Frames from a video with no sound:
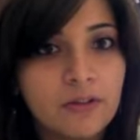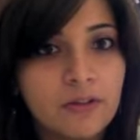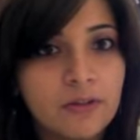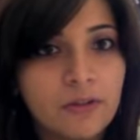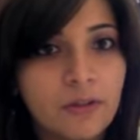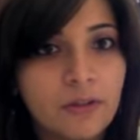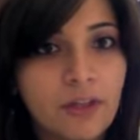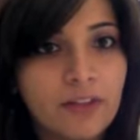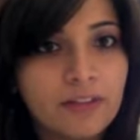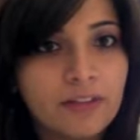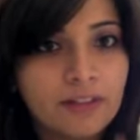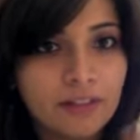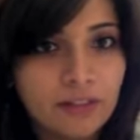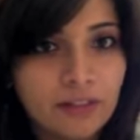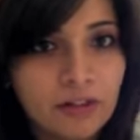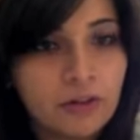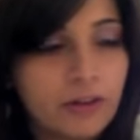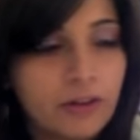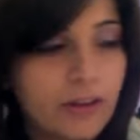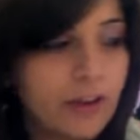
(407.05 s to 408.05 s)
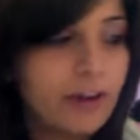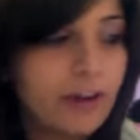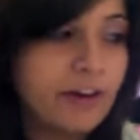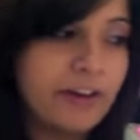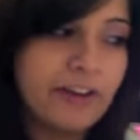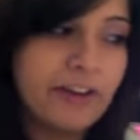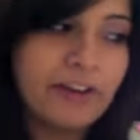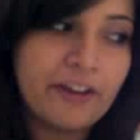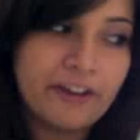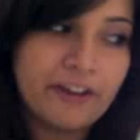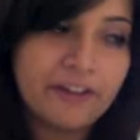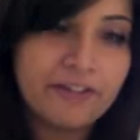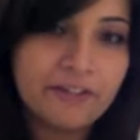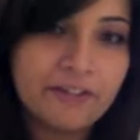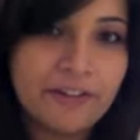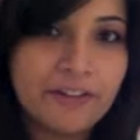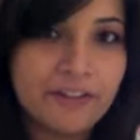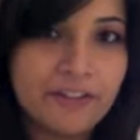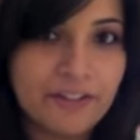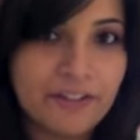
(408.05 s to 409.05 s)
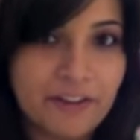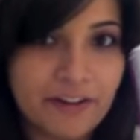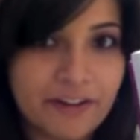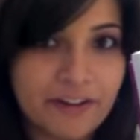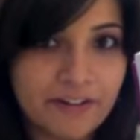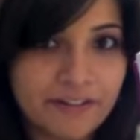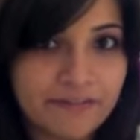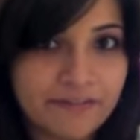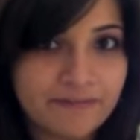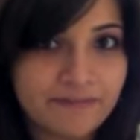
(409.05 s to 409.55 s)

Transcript: So that's the little area right there.